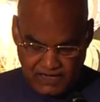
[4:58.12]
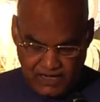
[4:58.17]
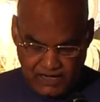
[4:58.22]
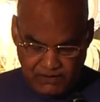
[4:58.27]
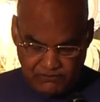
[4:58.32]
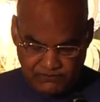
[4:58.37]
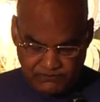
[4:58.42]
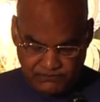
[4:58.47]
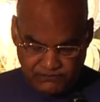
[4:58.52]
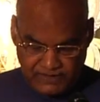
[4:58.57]

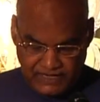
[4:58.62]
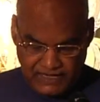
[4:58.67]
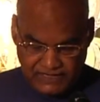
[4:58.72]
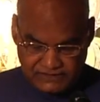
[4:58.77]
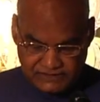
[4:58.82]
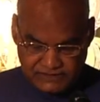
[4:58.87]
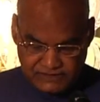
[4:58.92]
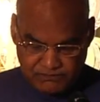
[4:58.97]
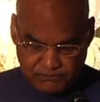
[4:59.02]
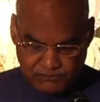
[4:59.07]
Our
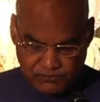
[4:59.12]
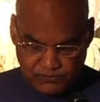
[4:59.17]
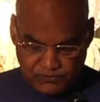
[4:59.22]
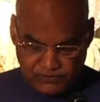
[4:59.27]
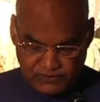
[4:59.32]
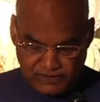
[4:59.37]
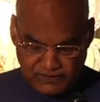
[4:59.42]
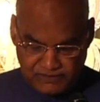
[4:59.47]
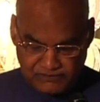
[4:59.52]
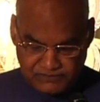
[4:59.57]
flagship
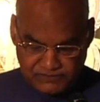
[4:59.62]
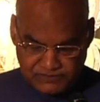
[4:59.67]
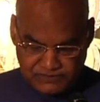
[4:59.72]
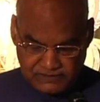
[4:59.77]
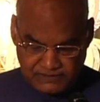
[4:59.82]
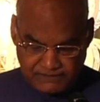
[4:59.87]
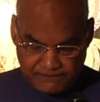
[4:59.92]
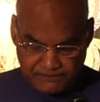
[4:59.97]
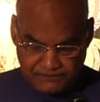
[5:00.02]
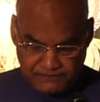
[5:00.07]

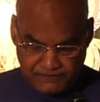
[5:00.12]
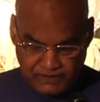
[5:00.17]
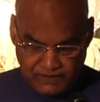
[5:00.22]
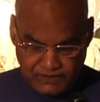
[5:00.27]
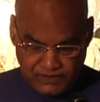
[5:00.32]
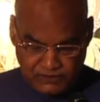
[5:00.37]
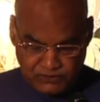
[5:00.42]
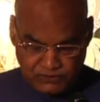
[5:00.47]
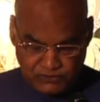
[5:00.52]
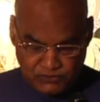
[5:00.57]
programs,
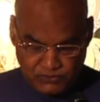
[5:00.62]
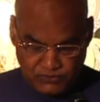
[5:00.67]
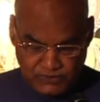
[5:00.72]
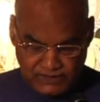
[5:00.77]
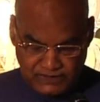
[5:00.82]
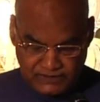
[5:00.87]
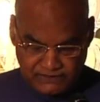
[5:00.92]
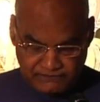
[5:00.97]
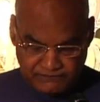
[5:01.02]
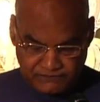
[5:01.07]

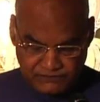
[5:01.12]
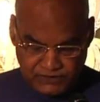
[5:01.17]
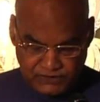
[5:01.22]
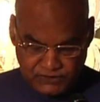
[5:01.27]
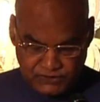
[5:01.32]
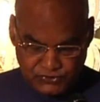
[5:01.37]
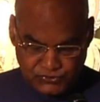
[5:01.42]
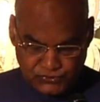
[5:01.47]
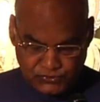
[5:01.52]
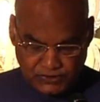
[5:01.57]
including
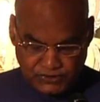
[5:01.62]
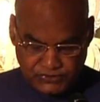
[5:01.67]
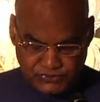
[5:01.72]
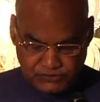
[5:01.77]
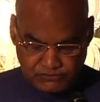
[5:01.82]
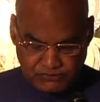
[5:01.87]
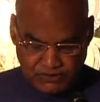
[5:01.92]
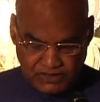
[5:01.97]
Swachh